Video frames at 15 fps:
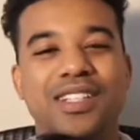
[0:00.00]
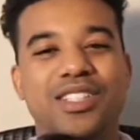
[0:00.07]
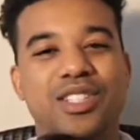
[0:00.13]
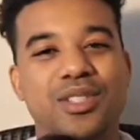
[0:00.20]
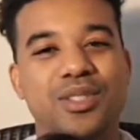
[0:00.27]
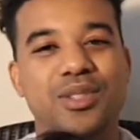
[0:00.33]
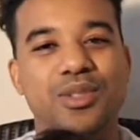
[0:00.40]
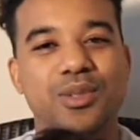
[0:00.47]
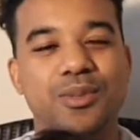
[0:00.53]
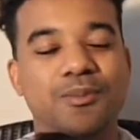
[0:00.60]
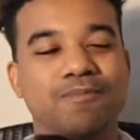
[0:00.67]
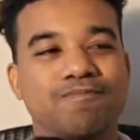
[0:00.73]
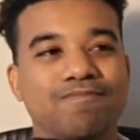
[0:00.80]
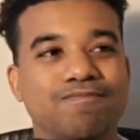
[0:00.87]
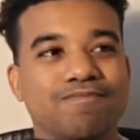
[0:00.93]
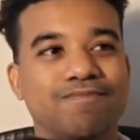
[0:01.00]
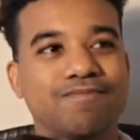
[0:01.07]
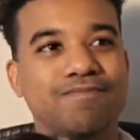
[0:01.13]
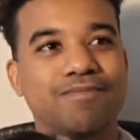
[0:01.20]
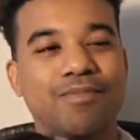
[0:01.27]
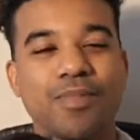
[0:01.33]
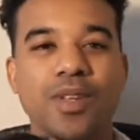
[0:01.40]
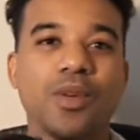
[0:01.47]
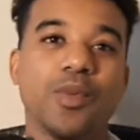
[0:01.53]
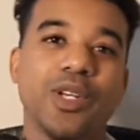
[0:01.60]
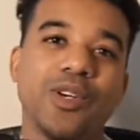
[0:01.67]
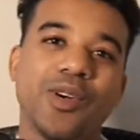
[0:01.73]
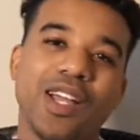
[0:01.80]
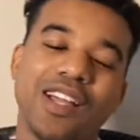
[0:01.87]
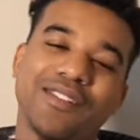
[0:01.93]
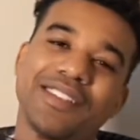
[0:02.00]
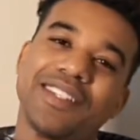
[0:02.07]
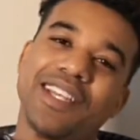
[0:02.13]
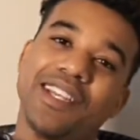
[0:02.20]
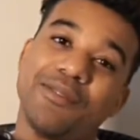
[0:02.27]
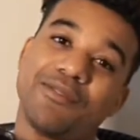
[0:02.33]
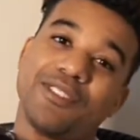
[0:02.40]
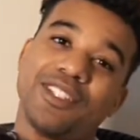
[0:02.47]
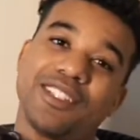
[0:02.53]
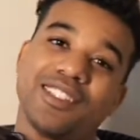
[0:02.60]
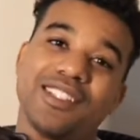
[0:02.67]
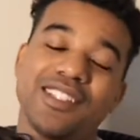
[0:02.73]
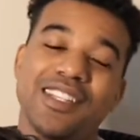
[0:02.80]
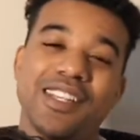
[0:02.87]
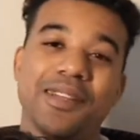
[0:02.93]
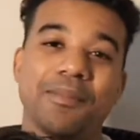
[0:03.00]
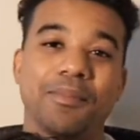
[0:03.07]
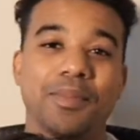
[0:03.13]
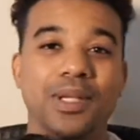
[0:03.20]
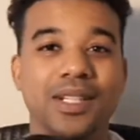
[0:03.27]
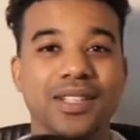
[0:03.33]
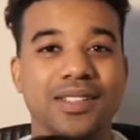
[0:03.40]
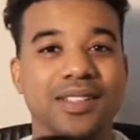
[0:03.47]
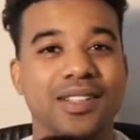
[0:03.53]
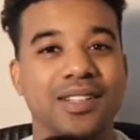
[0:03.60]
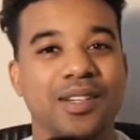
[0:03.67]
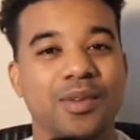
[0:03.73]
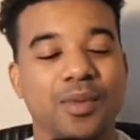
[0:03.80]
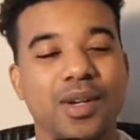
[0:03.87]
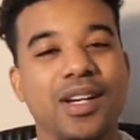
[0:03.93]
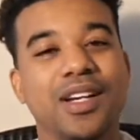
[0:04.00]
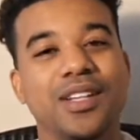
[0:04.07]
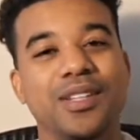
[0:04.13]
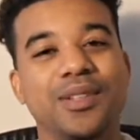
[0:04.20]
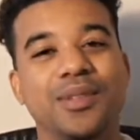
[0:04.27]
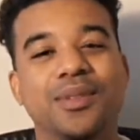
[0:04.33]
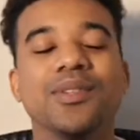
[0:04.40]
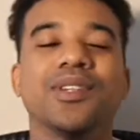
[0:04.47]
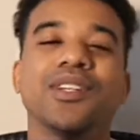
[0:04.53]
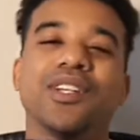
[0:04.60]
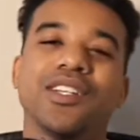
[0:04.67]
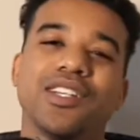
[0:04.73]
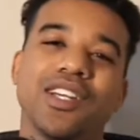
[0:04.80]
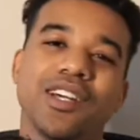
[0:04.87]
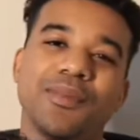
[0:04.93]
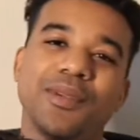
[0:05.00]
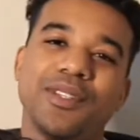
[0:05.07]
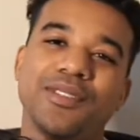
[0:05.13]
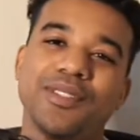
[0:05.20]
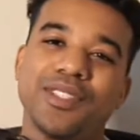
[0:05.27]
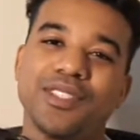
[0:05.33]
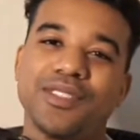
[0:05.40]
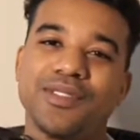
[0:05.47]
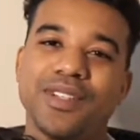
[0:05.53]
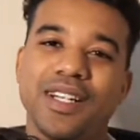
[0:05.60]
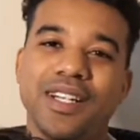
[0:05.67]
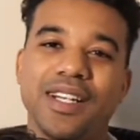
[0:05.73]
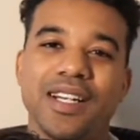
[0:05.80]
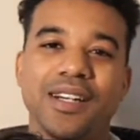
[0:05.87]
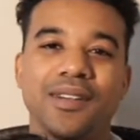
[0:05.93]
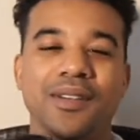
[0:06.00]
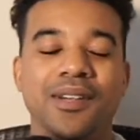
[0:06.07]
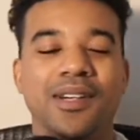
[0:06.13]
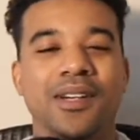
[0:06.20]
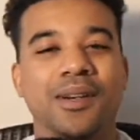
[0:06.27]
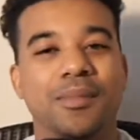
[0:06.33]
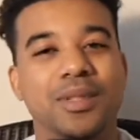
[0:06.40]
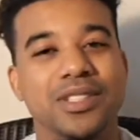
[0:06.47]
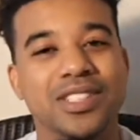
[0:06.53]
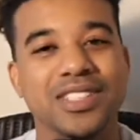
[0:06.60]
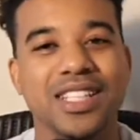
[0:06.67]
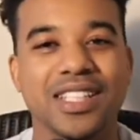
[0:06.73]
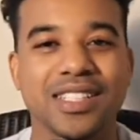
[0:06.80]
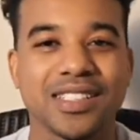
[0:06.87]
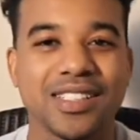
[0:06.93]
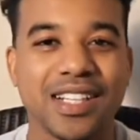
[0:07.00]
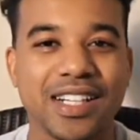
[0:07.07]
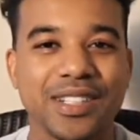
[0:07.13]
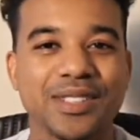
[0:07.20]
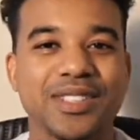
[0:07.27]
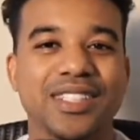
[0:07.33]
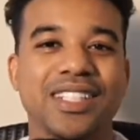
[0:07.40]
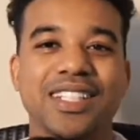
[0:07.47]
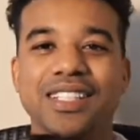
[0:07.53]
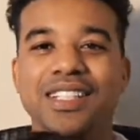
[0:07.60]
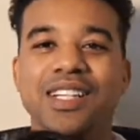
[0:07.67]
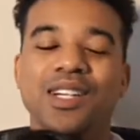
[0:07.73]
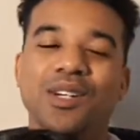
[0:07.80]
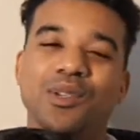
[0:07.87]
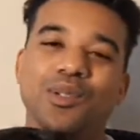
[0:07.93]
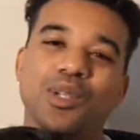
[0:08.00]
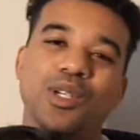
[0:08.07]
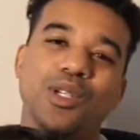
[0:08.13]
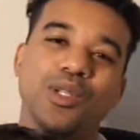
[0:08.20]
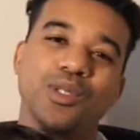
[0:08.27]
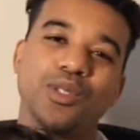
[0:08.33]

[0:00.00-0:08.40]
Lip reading: to. We don't have a name for this as yet, but when I do, y'all be the first to find out. But just like the title said, Road